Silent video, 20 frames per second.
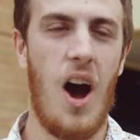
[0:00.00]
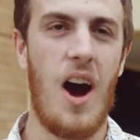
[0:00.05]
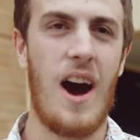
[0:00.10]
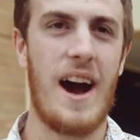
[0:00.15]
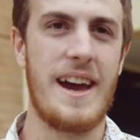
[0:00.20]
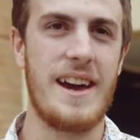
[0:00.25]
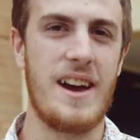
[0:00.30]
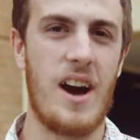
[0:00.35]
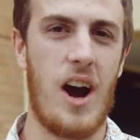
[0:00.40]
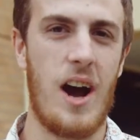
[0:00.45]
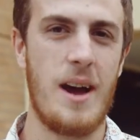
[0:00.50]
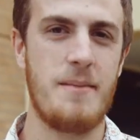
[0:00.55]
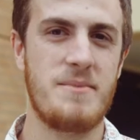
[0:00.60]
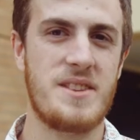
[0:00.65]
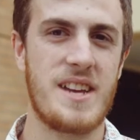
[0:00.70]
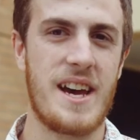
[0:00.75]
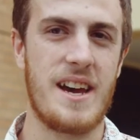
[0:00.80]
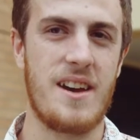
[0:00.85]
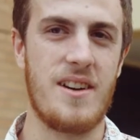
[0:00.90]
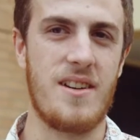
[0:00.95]
Hi, I'm
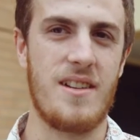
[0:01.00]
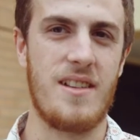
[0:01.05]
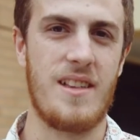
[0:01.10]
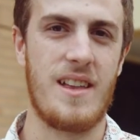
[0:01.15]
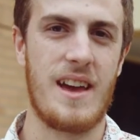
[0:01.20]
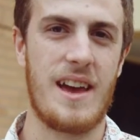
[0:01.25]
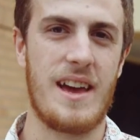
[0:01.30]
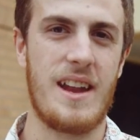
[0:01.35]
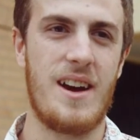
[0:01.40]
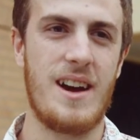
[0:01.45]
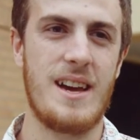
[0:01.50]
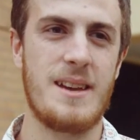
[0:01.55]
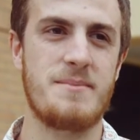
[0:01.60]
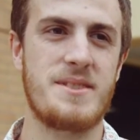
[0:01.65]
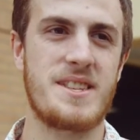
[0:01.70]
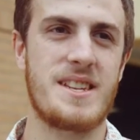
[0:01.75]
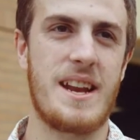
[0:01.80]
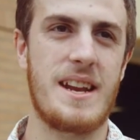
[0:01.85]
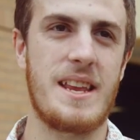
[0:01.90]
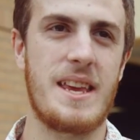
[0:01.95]
Dale and I am
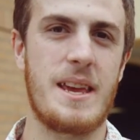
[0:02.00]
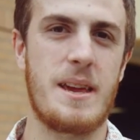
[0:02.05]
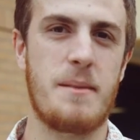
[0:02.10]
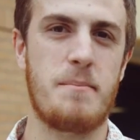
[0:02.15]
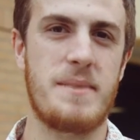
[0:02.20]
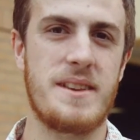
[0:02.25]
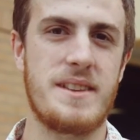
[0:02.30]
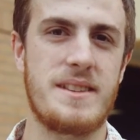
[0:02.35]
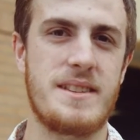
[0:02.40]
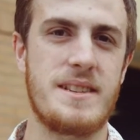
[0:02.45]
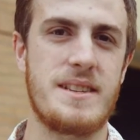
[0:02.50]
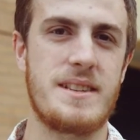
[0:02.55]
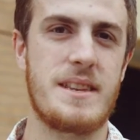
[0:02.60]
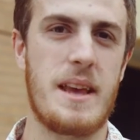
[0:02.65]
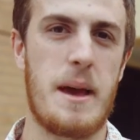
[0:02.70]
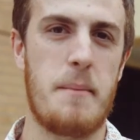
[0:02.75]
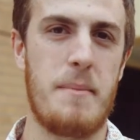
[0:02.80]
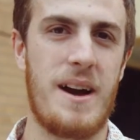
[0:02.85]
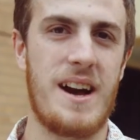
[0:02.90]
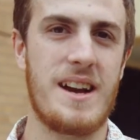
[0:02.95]
studying
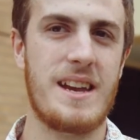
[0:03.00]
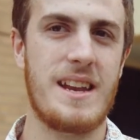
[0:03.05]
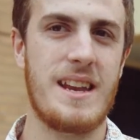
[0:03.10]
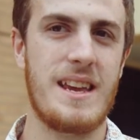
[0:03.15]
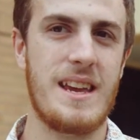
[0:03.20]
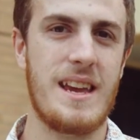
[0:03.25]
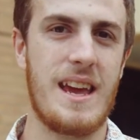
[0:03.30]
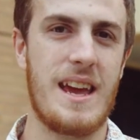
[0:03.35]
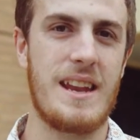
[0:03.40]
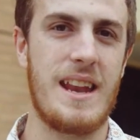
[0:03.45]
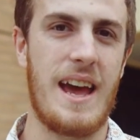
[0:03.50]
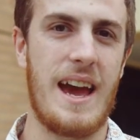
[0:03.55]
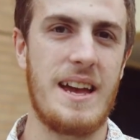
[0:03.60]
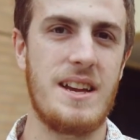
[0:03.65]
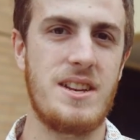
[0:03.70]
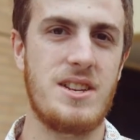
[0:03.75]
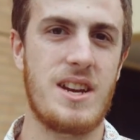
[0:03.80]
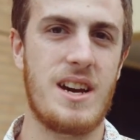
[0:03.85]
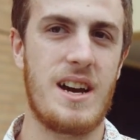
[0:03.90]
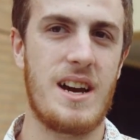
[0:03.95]
business, marketing and
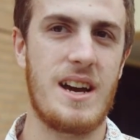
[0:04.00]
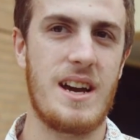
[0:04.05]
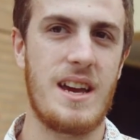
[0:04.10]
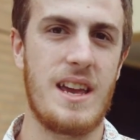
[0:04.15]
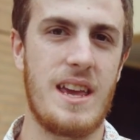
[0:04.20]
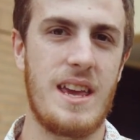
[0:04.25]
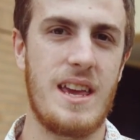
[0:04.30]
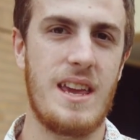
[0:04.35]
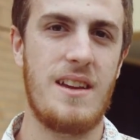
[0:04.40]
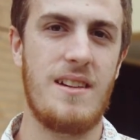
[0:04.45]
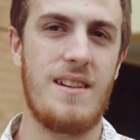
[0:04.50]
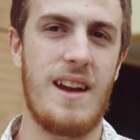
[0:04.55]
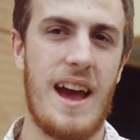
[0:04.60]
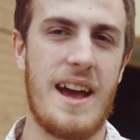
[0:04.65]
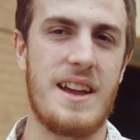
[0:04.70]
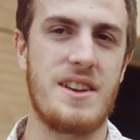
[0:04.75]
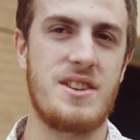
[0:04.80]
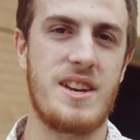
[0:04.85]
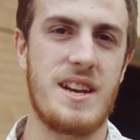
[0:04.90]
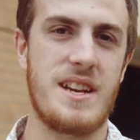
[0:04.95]
HR here
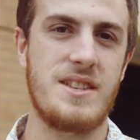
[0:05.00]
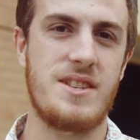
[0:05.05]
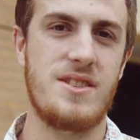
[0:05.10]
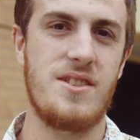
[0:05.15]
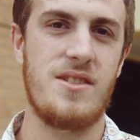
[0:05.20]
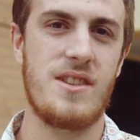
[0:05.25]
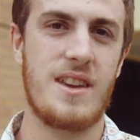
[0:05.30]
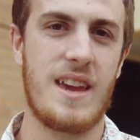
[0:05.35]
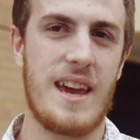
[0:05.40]
at JCU